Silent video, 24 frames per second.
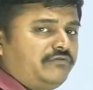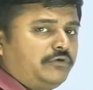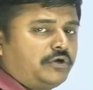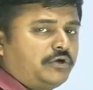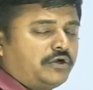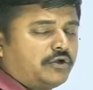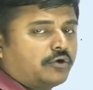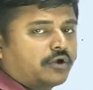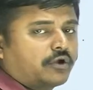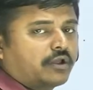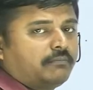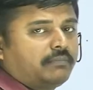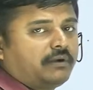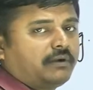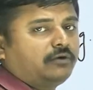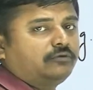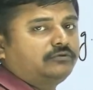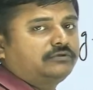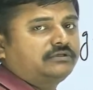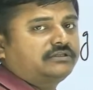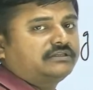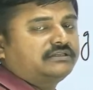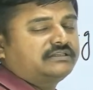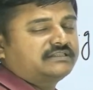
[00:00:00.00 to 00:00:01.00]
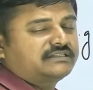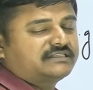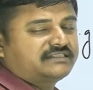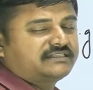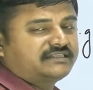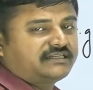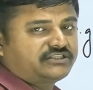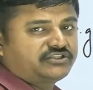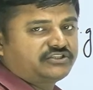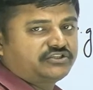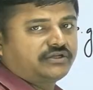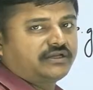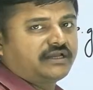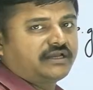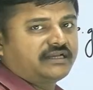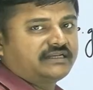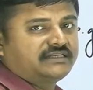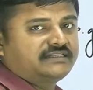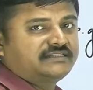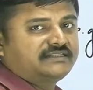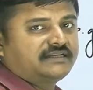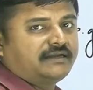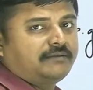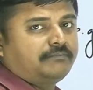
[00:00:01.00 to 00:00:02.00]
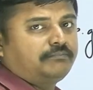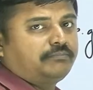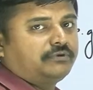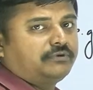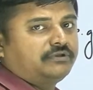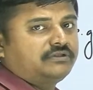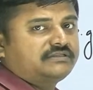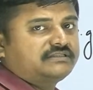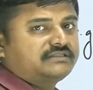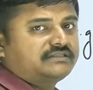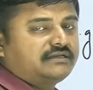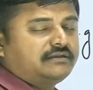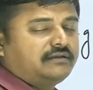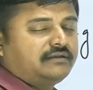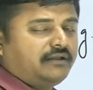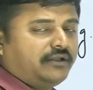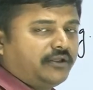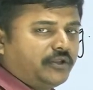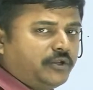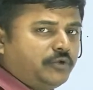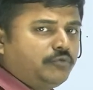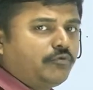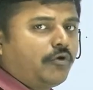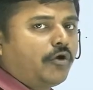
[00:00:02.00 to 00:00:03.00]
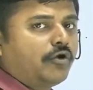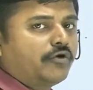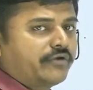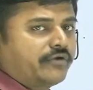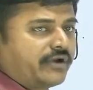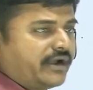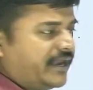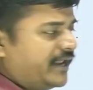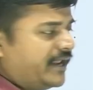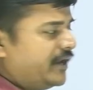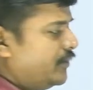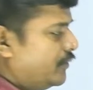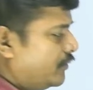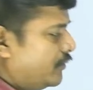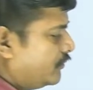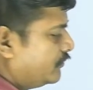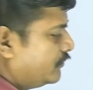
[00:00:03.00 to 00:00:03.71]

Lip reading: talk about such examples you already know.